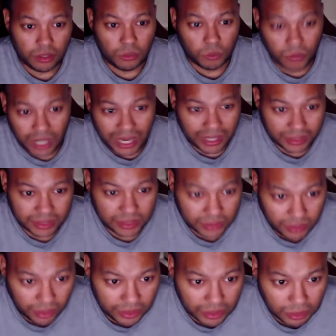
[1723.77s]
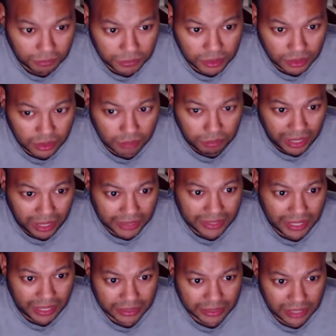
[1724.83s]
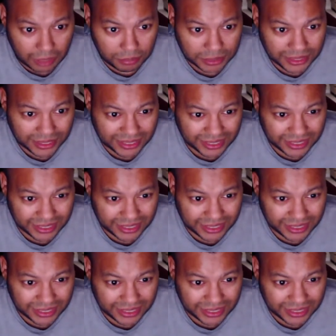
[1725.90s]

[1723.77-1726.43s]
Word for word: we're actually starting up the podcast competition